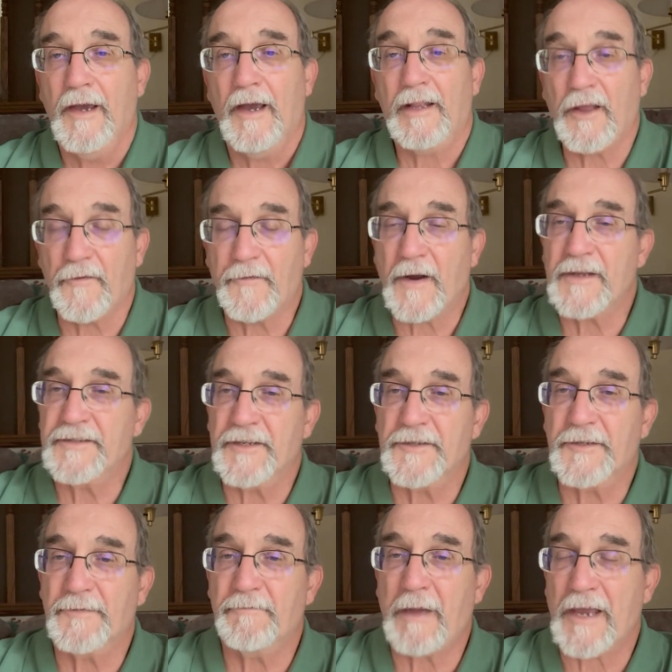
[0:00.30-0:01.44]
Hello, friends.
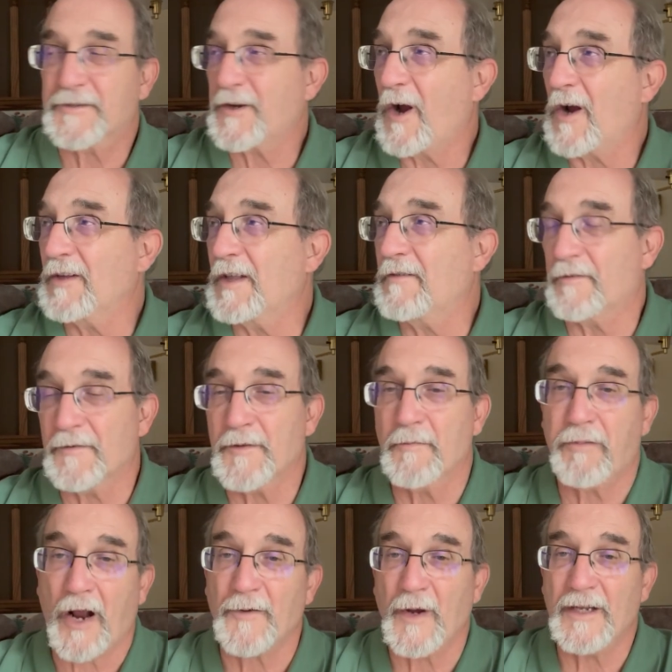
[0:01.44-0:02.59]
This is Pastor Harley from the
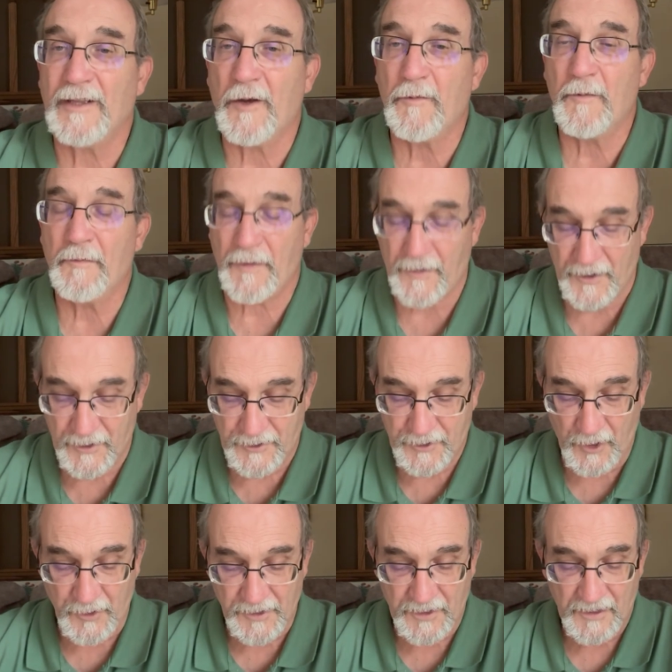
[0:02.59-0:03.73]
Broadway Global Methodist
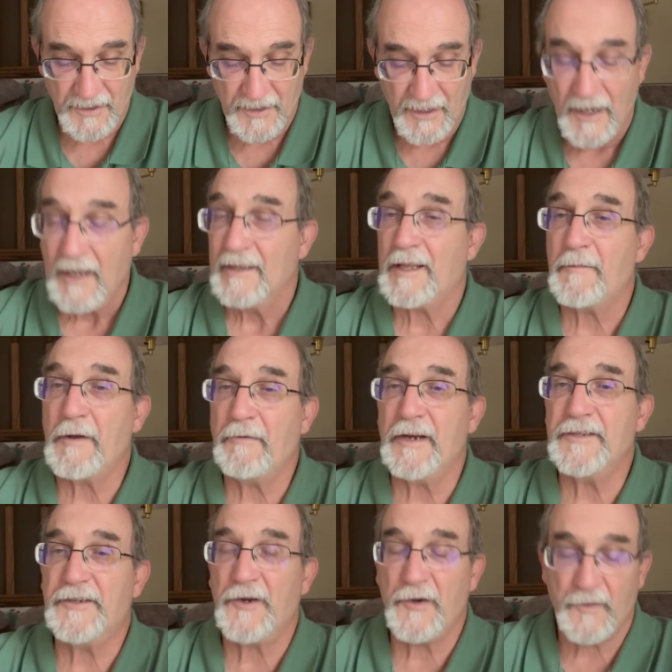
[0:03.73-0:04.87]
Church. Let me
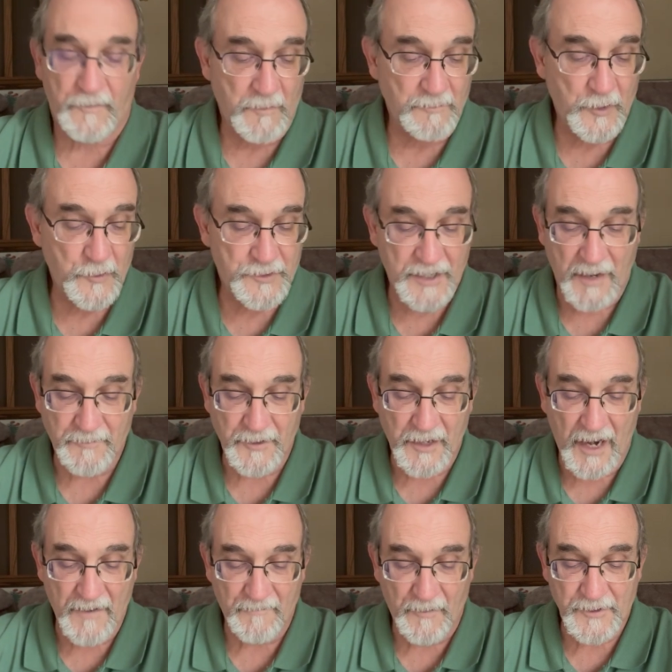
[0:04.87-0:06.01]
read to you from Luke chapter
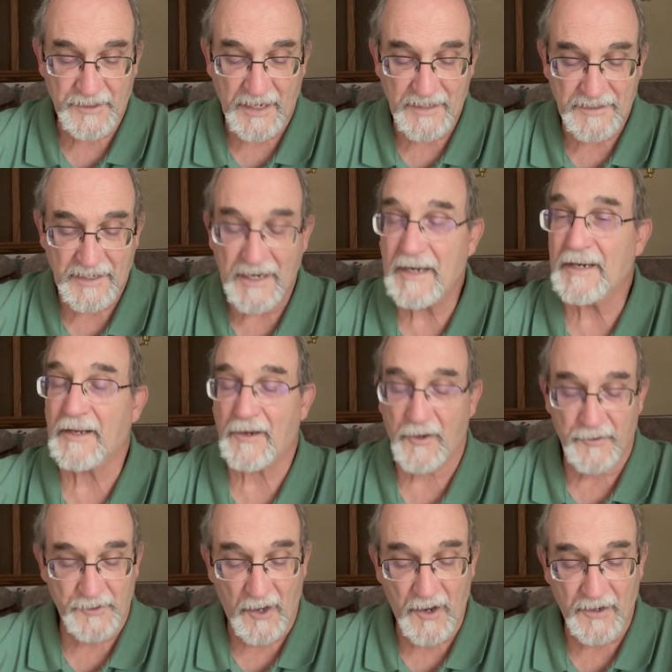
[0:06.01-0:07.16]
9, verse 18. It
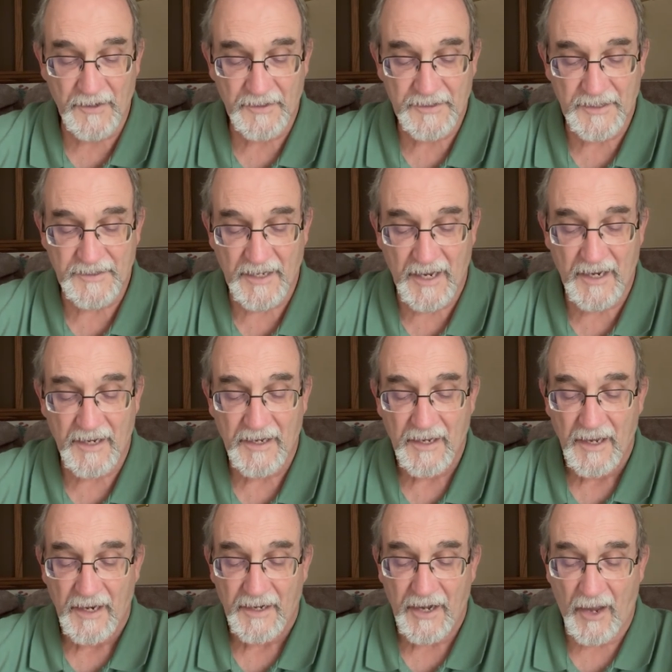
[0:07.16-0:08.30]
goes on to say,
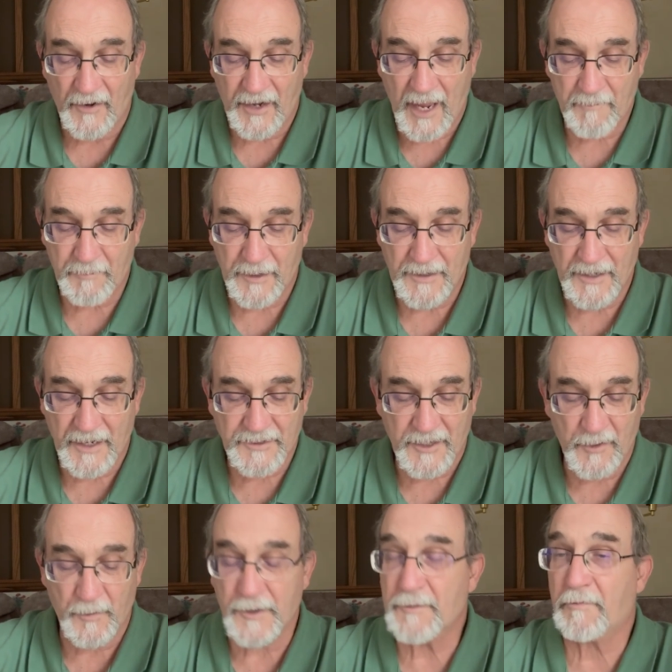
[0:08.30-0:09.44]
"Now it happened as he
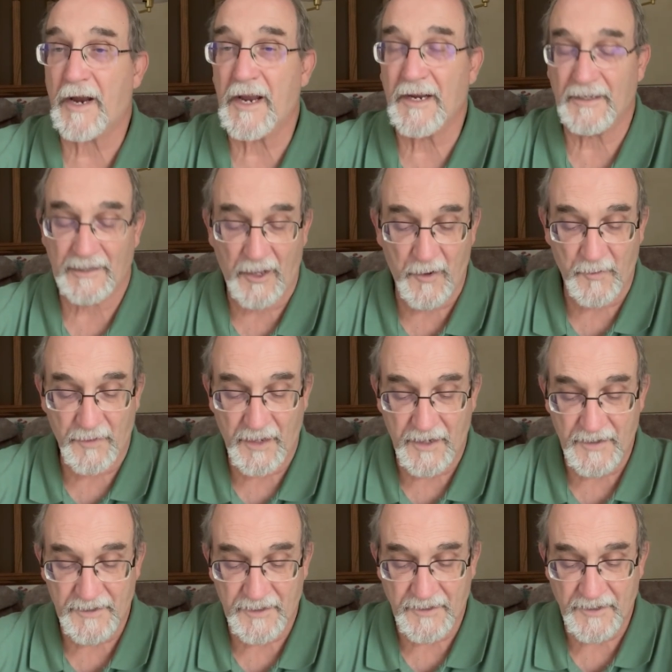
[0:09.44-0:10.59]
was praying alone that
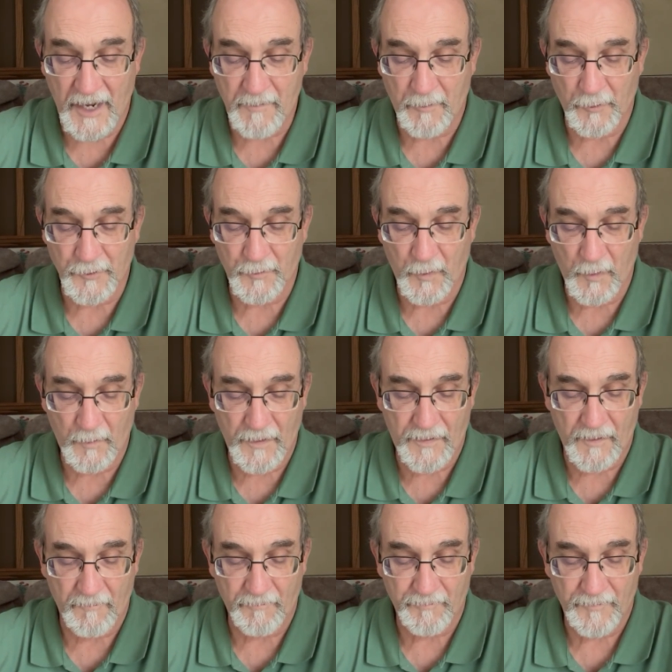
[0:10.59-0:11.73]
his disciples were with
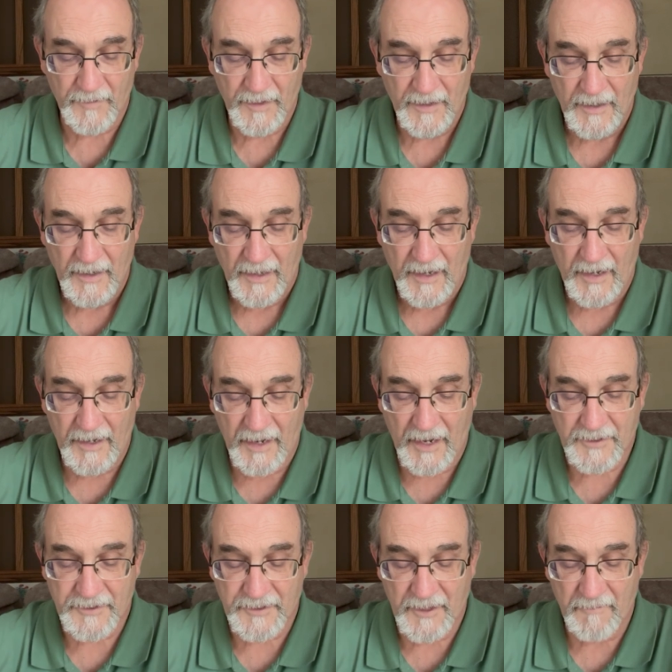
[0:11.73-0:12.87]
him. And he
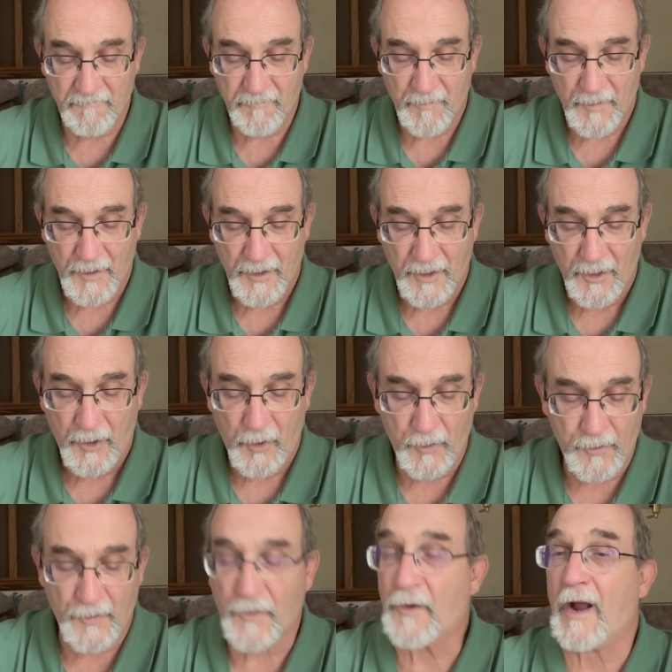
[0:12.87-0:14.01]
asked them, 'Who
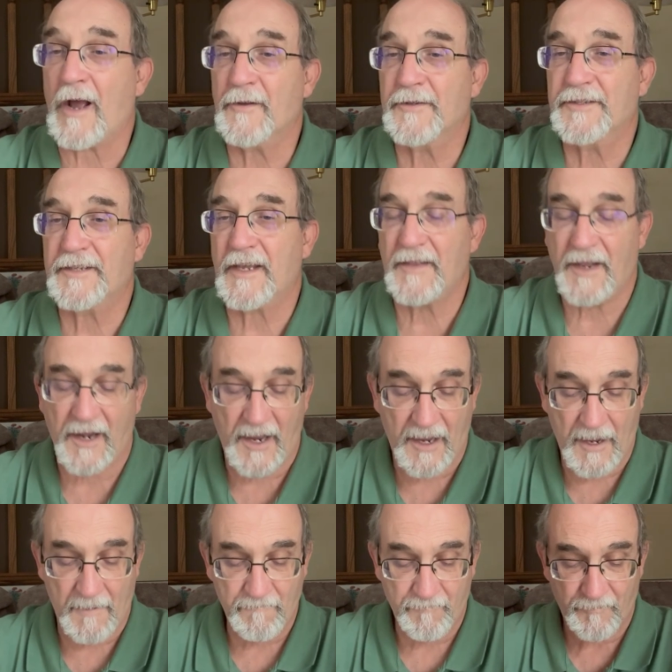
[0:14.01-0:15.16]
do the crowds say that I
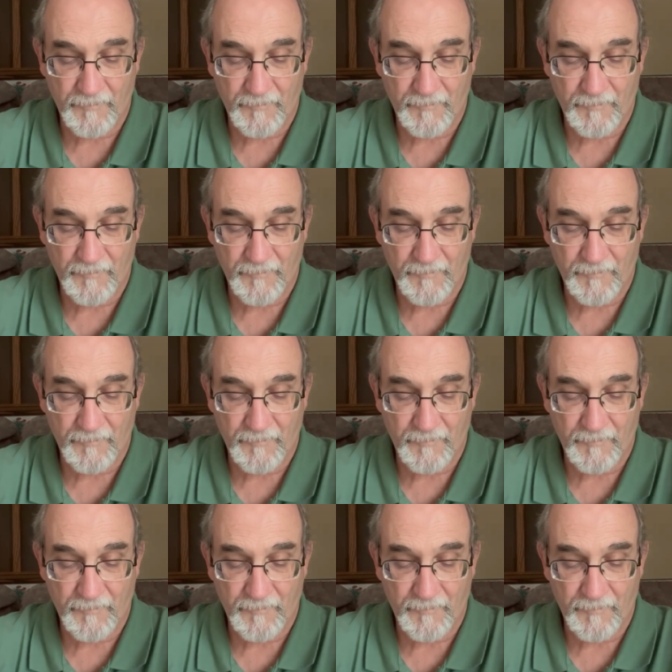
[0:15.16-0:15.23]
am?'